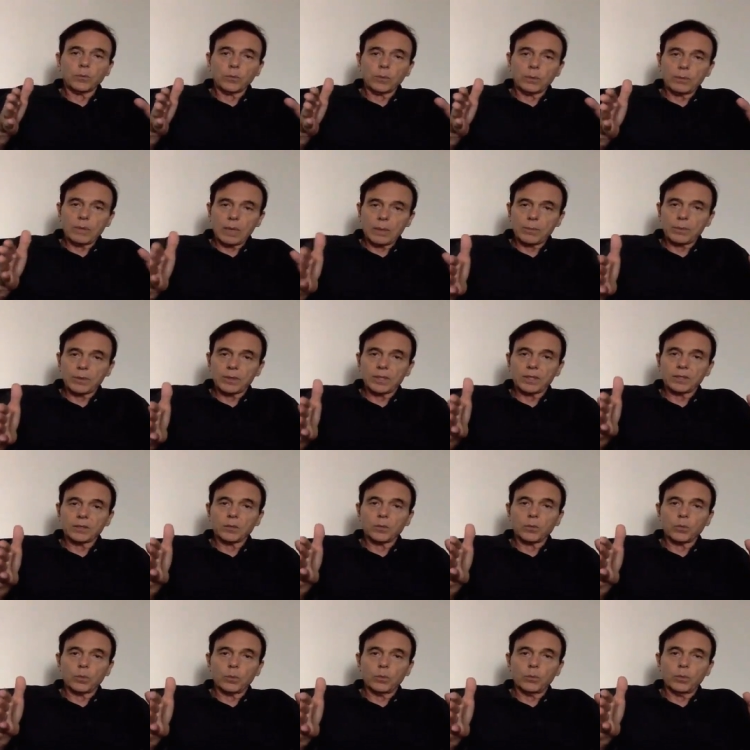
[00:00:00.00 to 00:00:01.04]
remember that
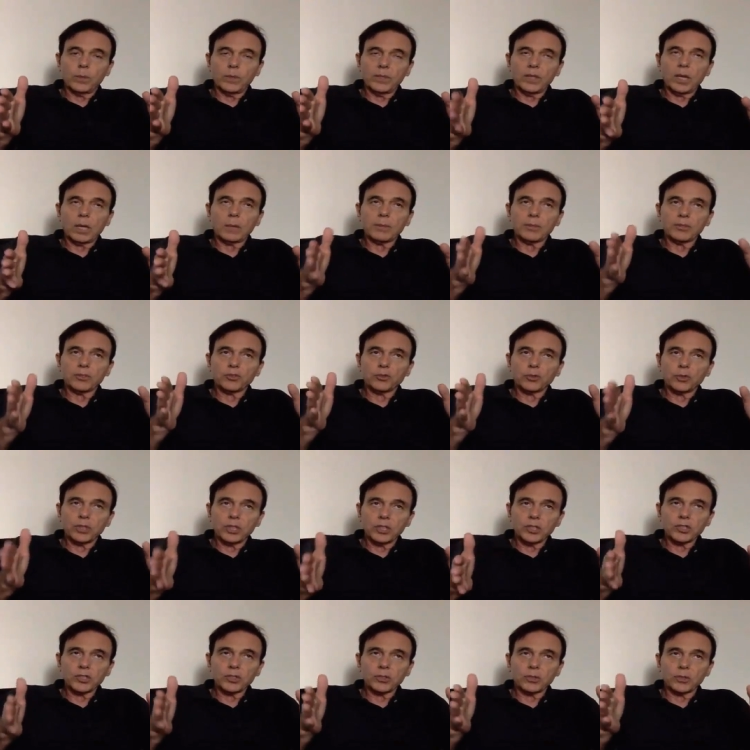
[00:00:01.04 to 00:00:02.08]
the, when we talk about
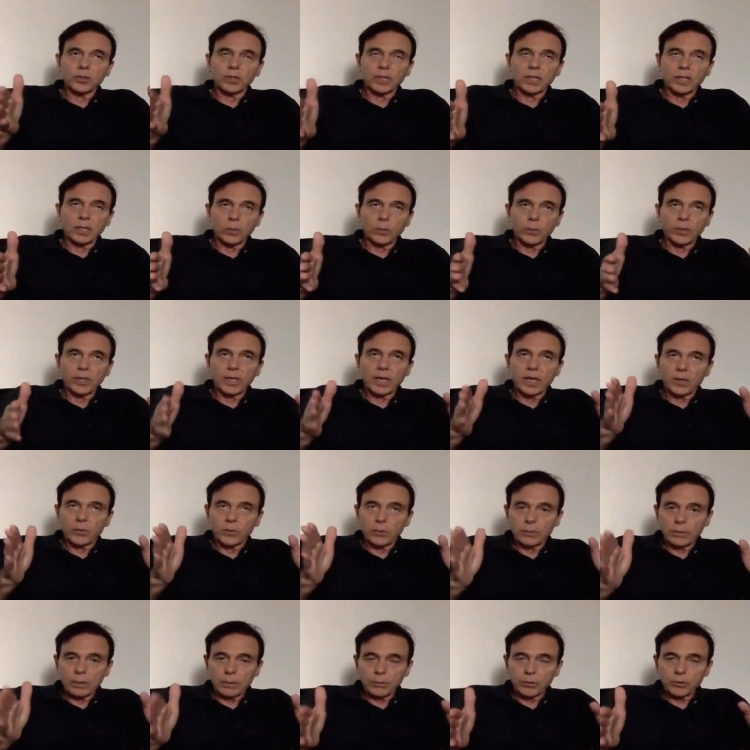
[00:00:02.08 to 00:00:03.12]
traditional care, we got to
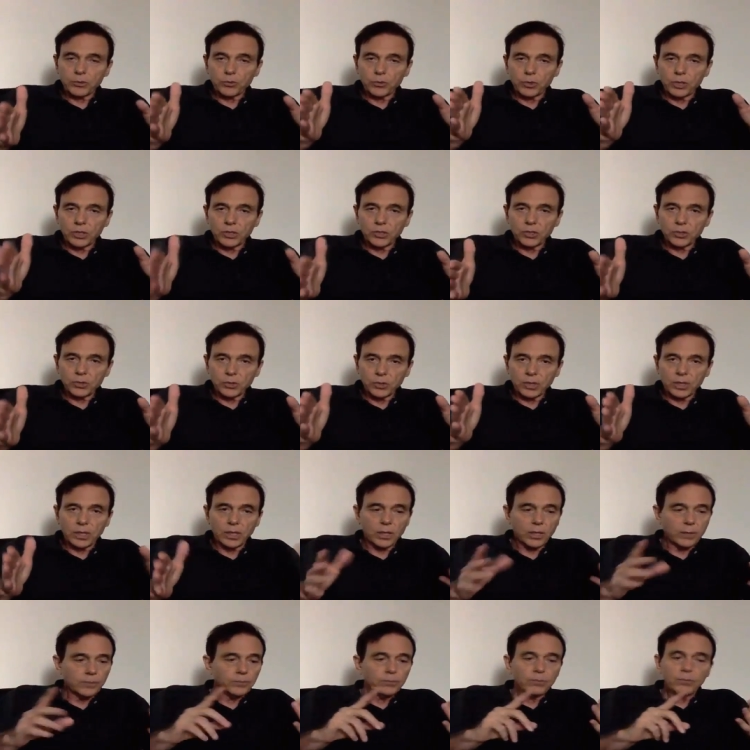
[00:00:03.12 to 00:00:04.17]
remember traditional
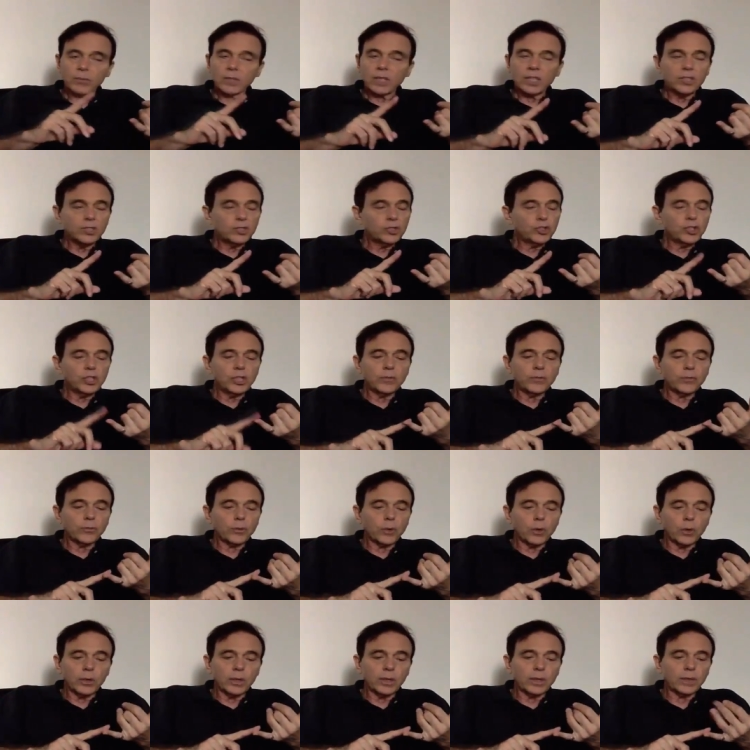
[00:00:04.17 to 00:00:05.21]
care is Chief
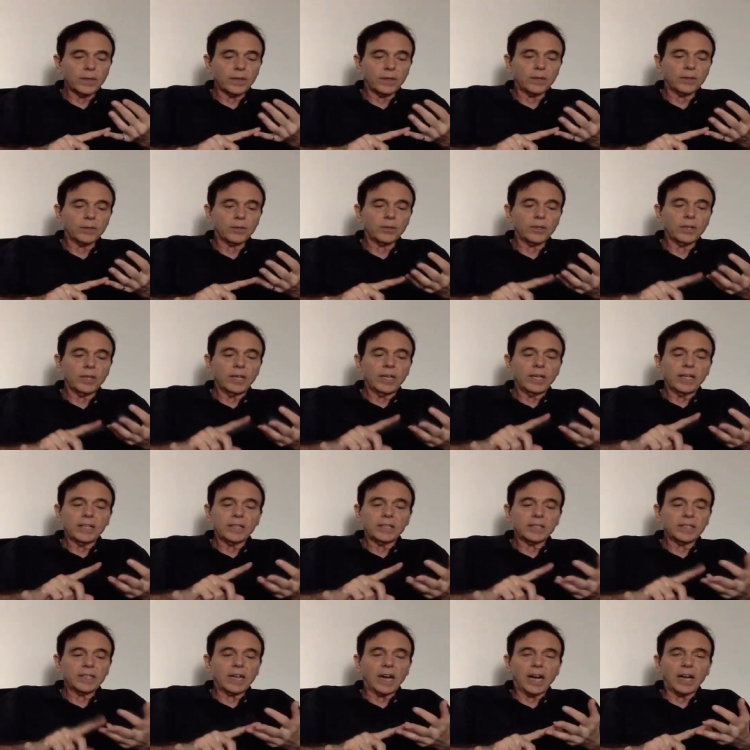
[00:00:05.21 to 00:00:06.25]
Rolling Thunder.
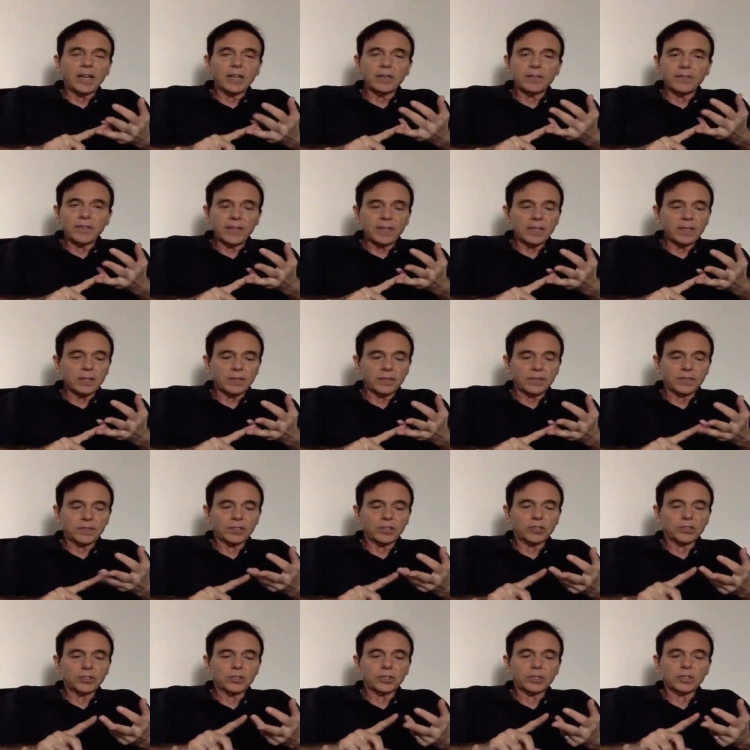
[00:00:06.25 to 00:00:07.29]
It's the Ayurvedic
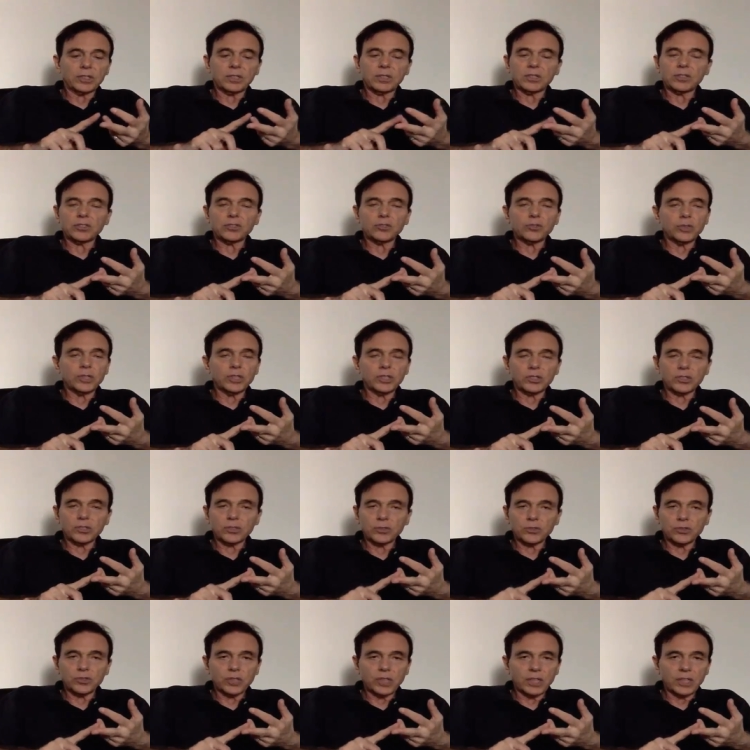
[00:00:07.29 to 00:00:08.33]
physicians, it's, it's
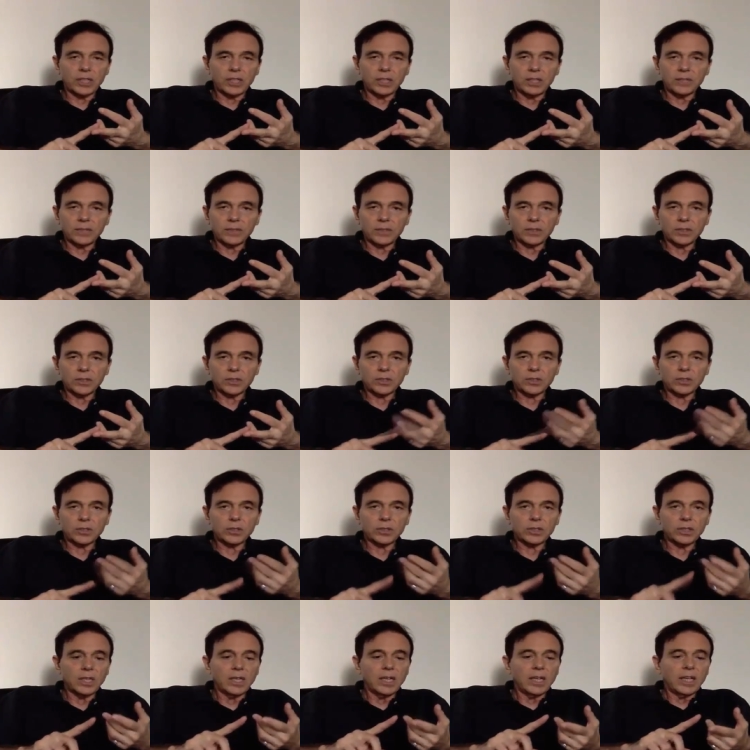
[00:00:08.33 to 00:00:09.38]
traditional Chinese physicians.
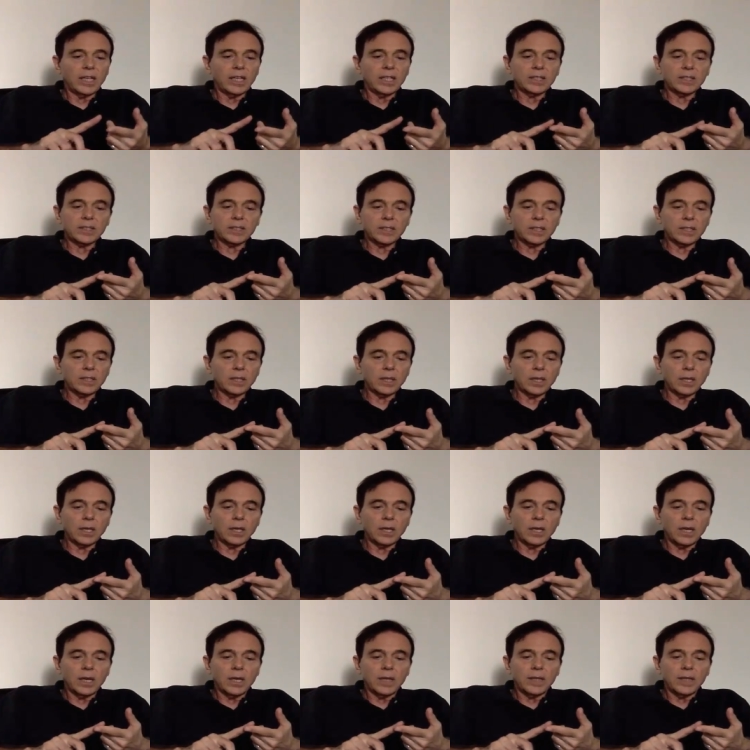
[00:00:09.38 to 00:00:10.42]
It's the, uh,